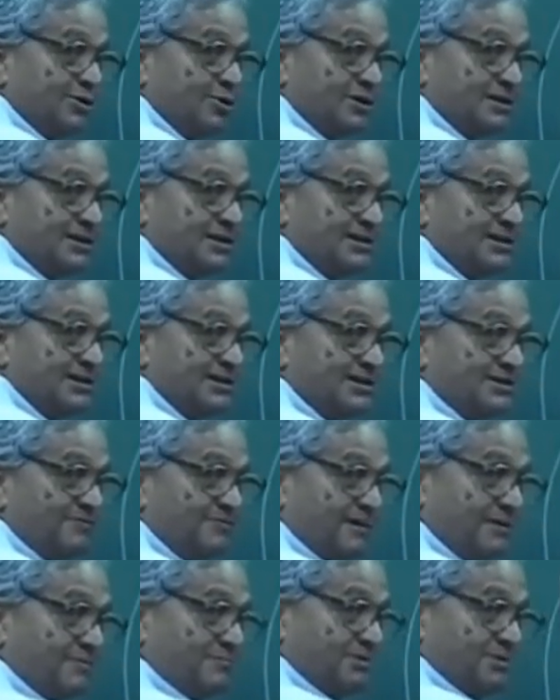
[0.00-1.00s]
the rotor
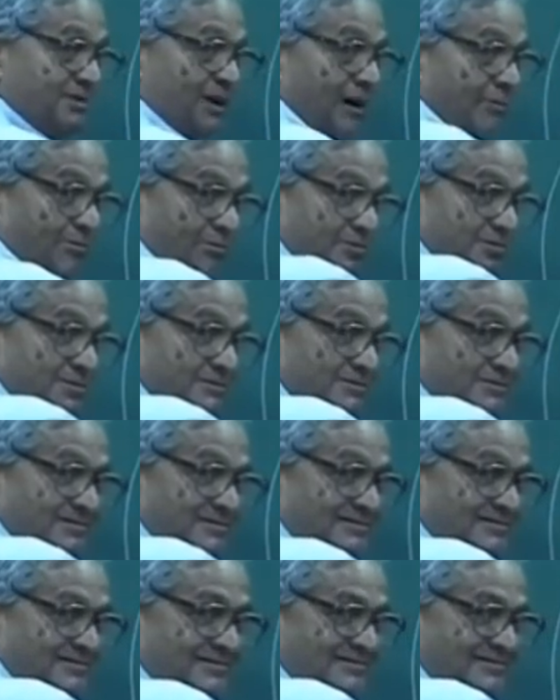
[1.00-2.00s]
disc from top
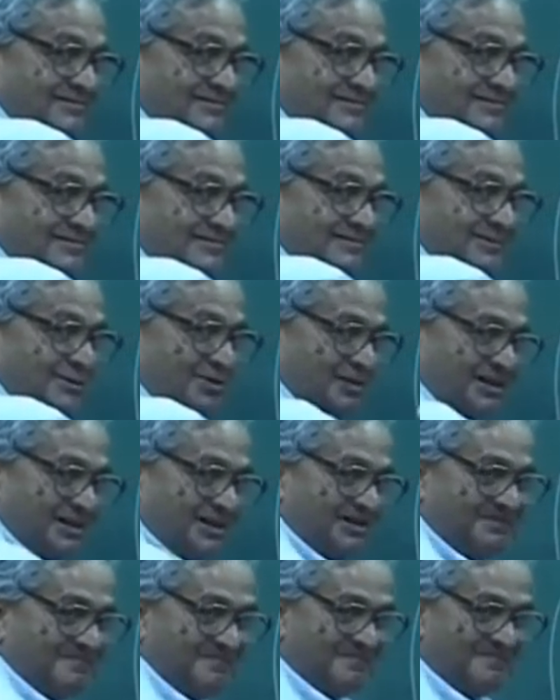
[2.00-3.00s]

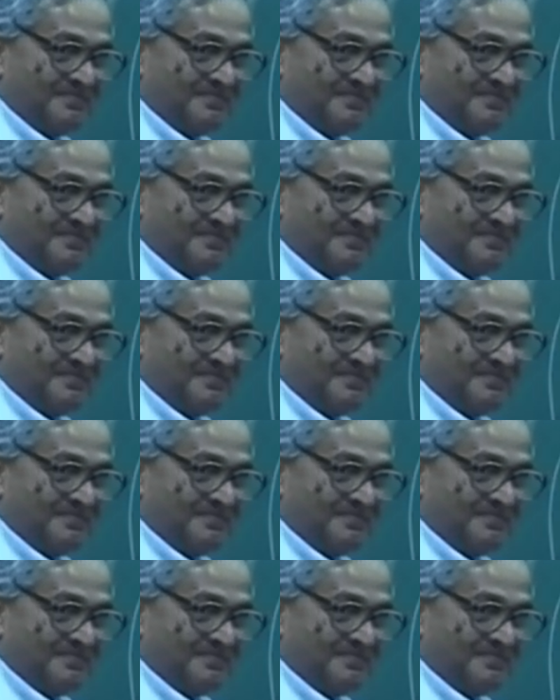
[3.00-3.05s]
okay